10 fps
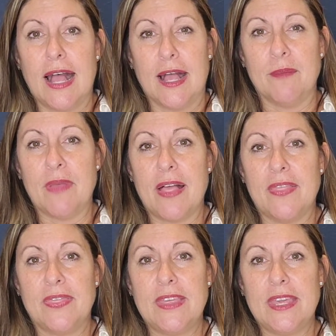
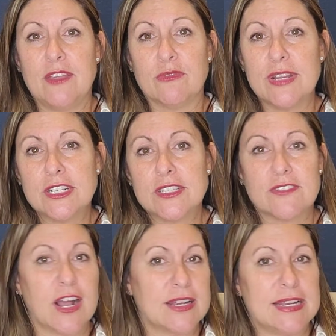The readers
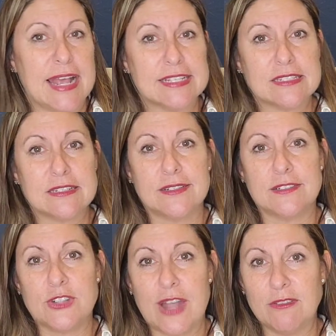of Condé Nast
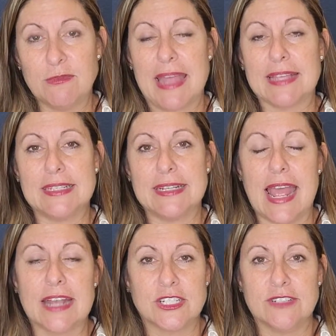Travel magazine
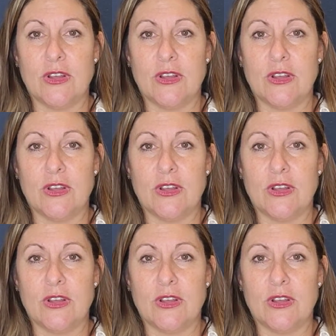actually